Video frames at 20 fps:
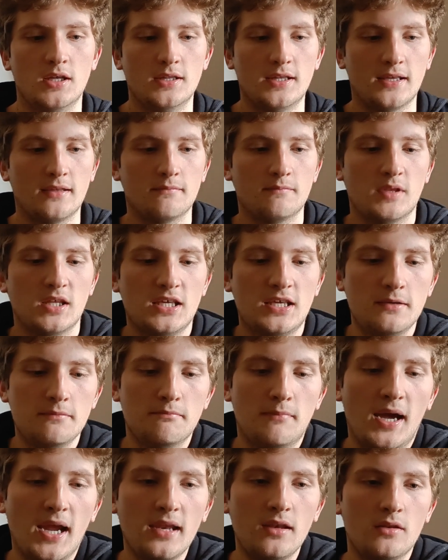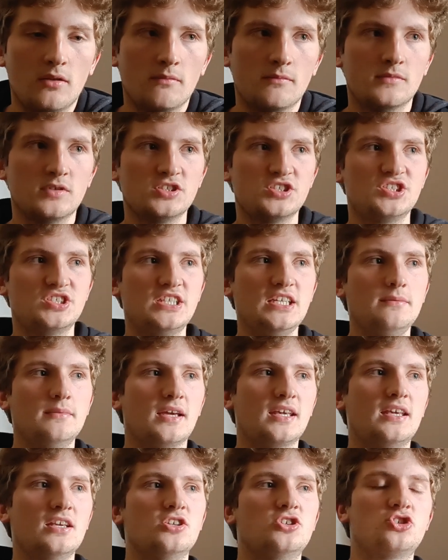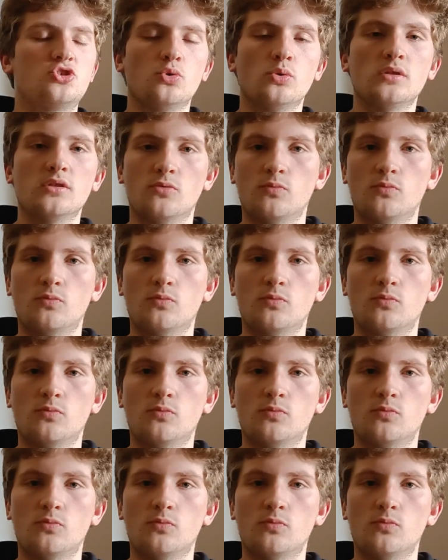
like, he might seem like he's doing